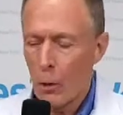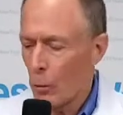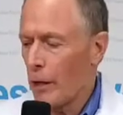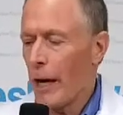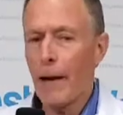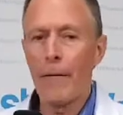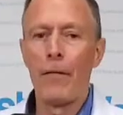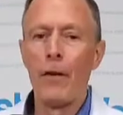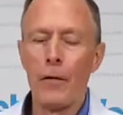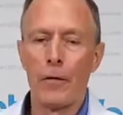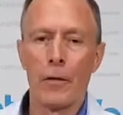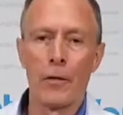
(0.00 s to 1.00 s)
we had
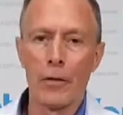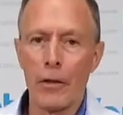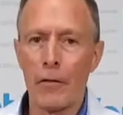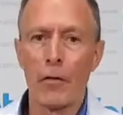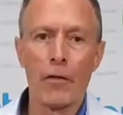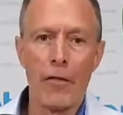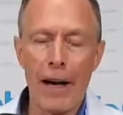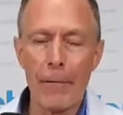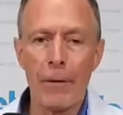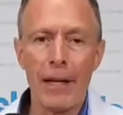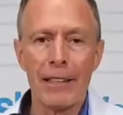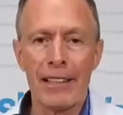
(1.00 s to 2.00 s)
food for 3 or 4 or 5
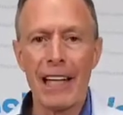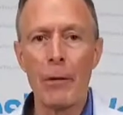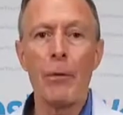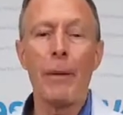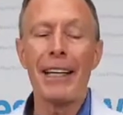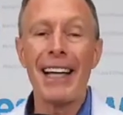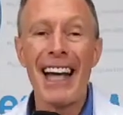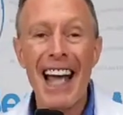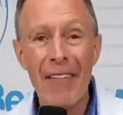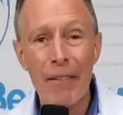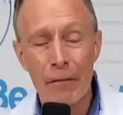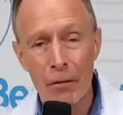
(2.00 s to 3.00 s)
months, and then we might not
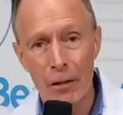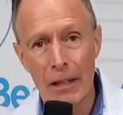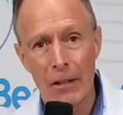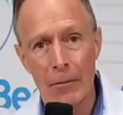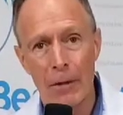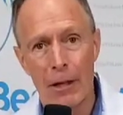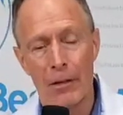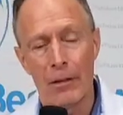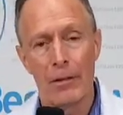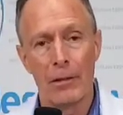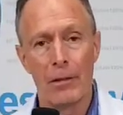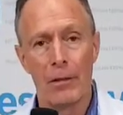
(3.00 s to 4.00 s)
have it for another month.
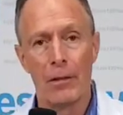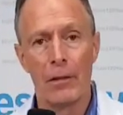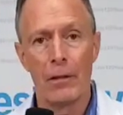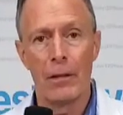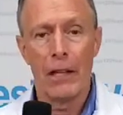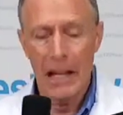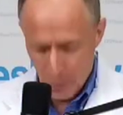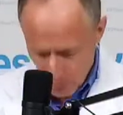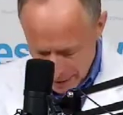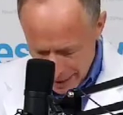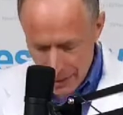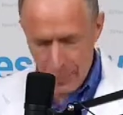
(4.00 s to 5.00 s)
And
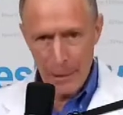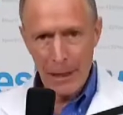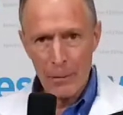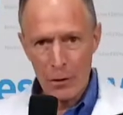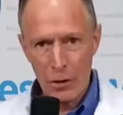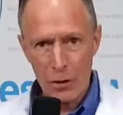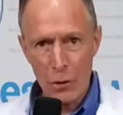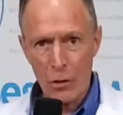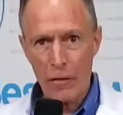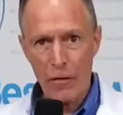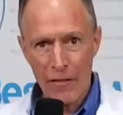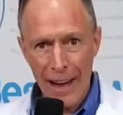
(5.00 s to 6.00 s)
we had to be able to store
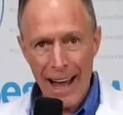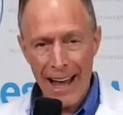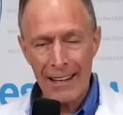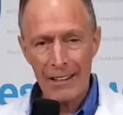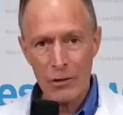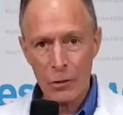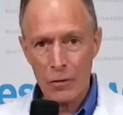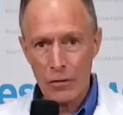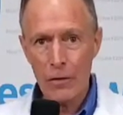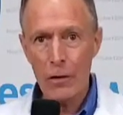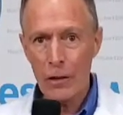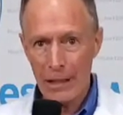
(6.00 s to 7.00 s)

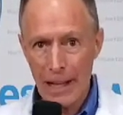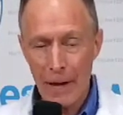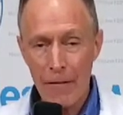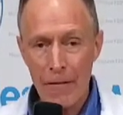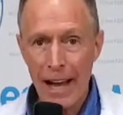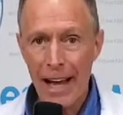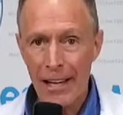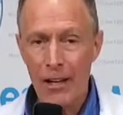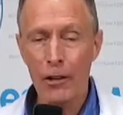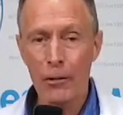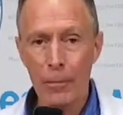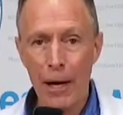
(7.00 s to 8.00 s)
food in that fat
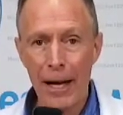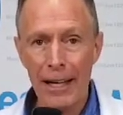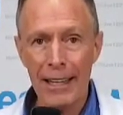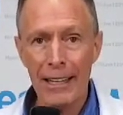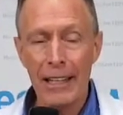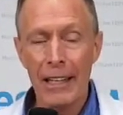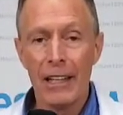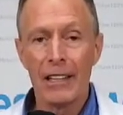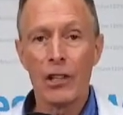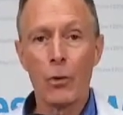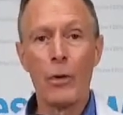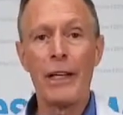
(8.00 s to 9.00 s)
on our body
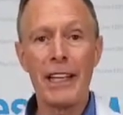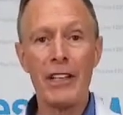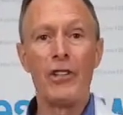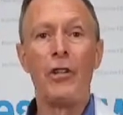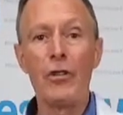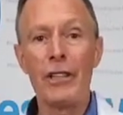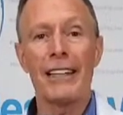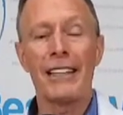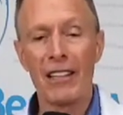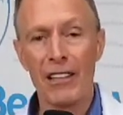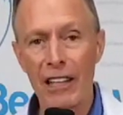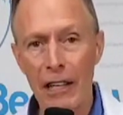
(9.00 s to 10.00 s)
so we could use that
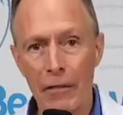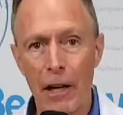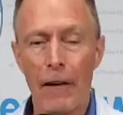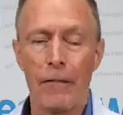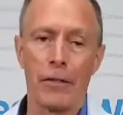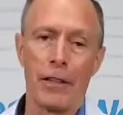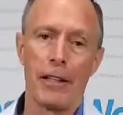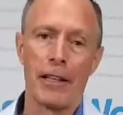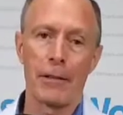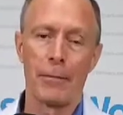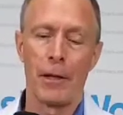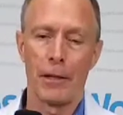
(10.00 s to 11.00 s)
to live off for the
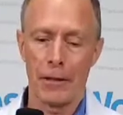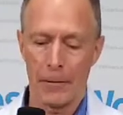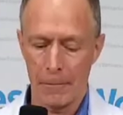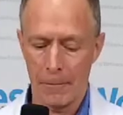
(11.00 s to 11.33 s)
next month.